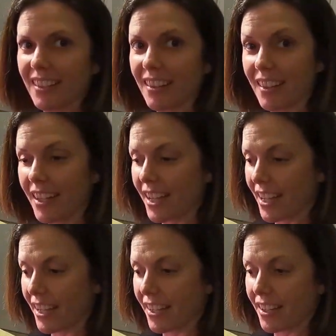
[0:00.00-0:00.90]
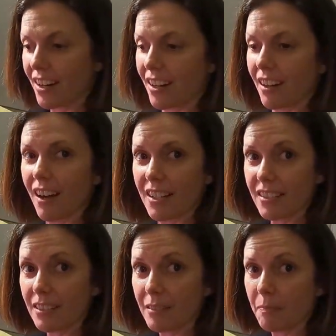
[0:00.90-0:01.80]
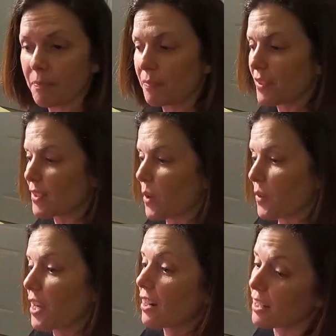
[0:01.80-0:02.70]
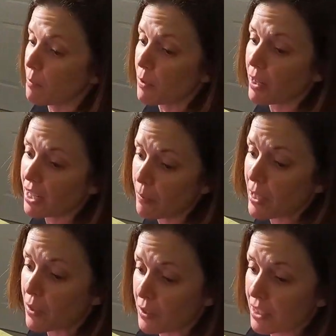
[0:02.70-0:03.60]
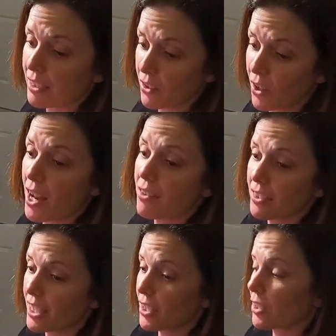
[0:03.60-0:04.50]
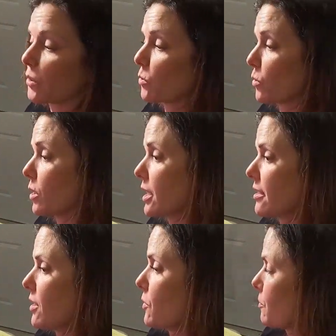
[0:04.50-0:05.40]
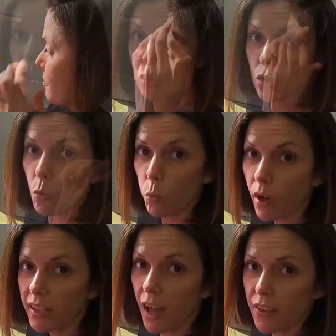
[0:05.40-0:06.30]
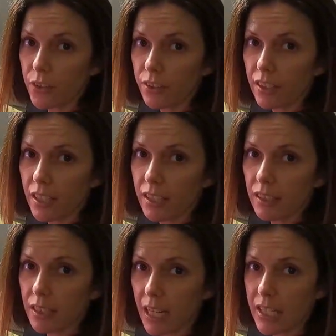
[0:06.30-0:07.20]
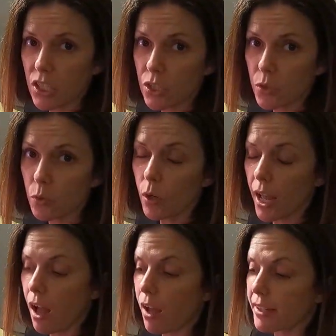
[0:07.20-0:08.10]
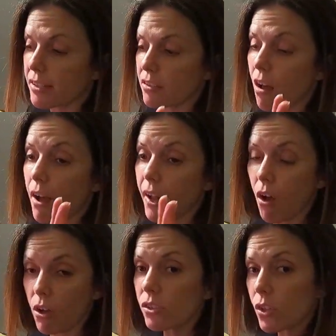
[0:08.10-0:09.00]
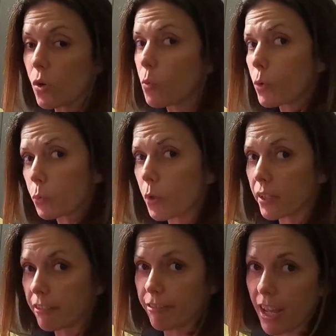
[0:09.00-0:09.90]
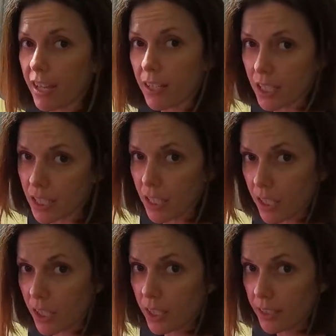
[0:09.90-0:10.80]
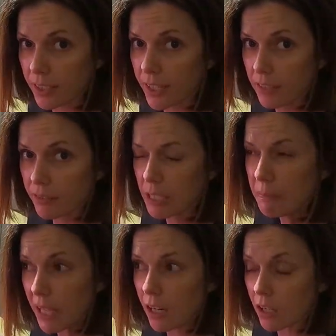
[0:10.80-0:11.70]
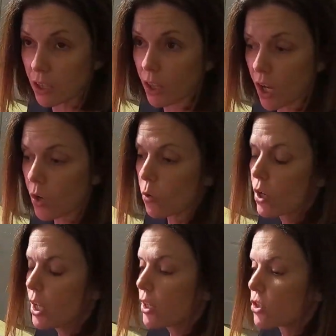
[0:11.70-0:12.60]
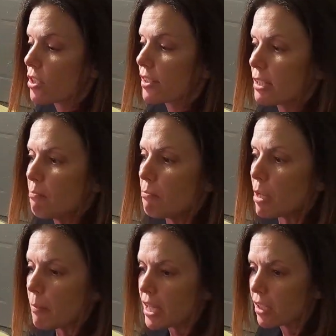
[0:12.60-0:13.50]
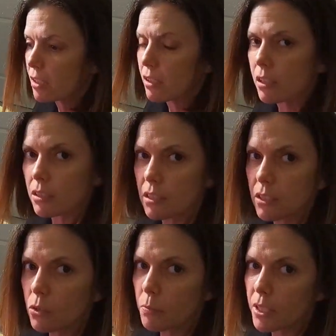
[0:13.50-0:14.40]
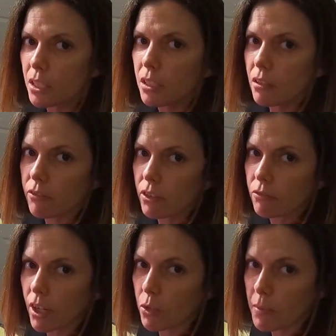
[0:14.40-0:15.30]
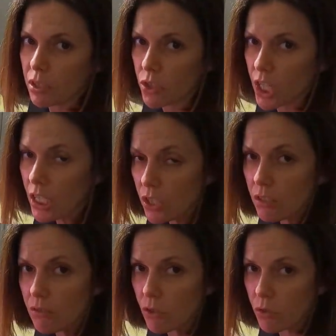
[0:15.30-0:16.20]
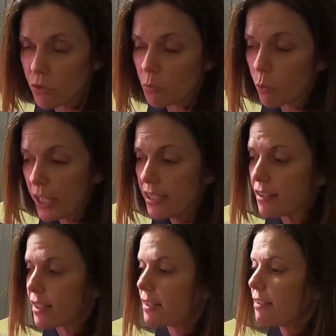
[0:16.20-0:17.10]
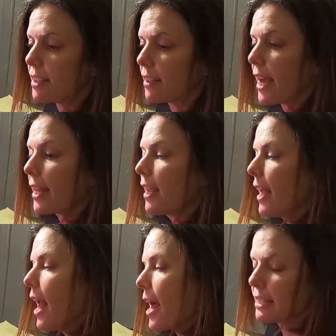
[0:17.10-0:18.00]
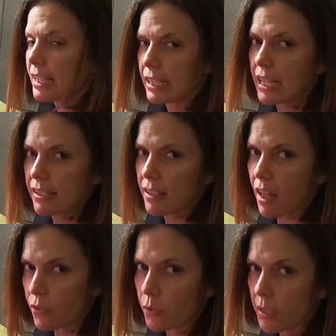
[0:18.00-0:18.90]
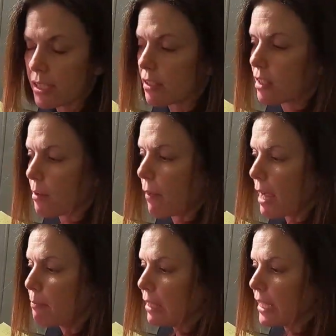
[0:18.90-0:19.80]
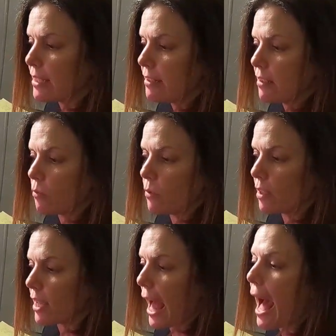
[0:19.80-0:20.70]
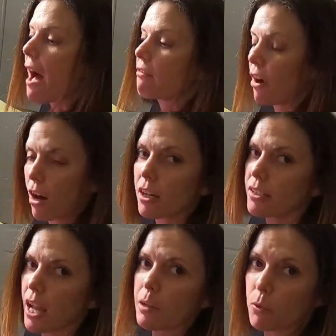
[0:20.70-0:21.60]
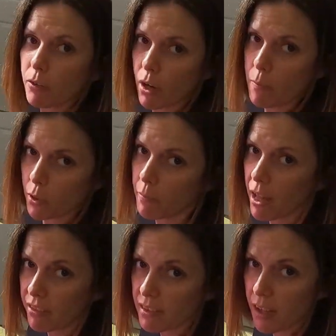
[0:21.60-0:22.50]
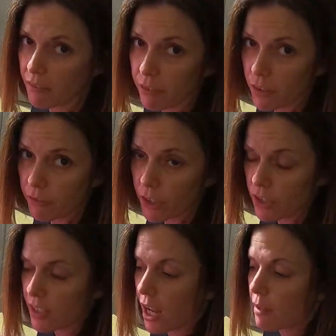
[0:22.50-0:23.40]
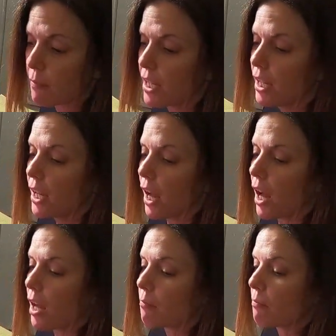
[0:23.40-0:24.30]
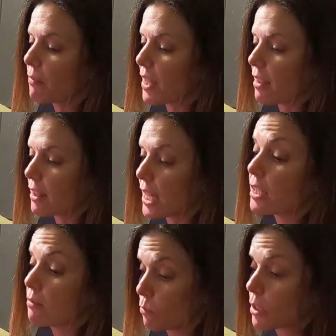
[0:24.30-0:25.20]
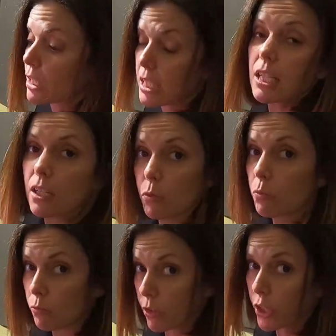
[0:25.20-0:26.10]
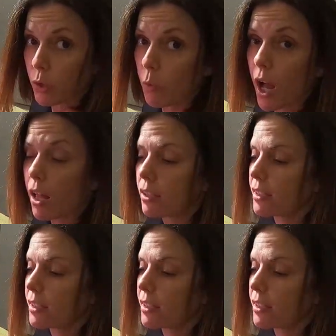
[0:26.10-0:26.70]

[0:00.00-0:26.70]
They are awesome. So they are going to be ready to be on in the ground here really soon. So one other thing that I do is I also will run a fan in here and kind of keep that on low just to mimic a little bit of environmental changes, so some wind and things like that. And I think that's another reason that my plants didn't really have a hard time whenever I put them out in the sun for the first time, that they really did very well.